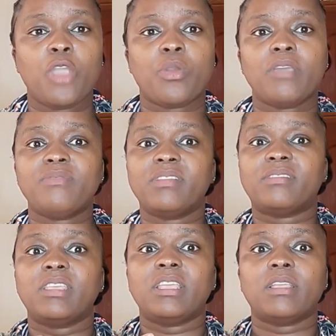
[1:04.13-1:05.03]
You're even
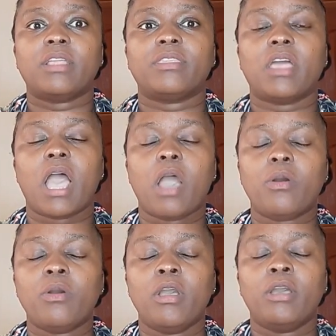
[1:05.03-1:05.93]
seeing
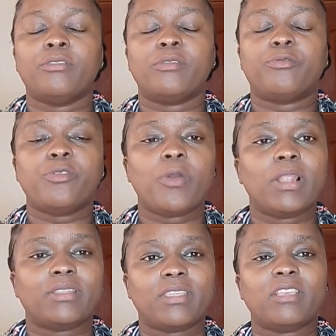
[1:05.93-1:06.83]
how
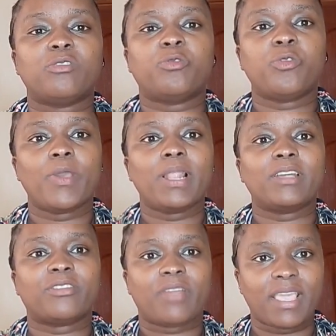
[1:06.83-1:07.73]
there is fuel
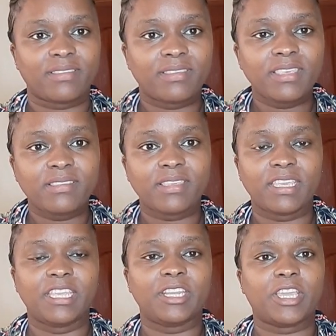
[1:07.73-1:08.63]
crisis
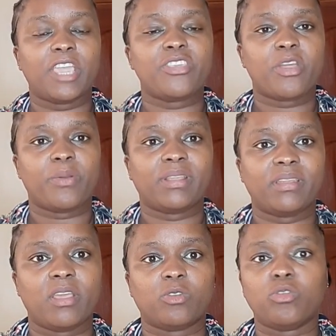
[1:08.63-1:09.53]
in Kenya right now.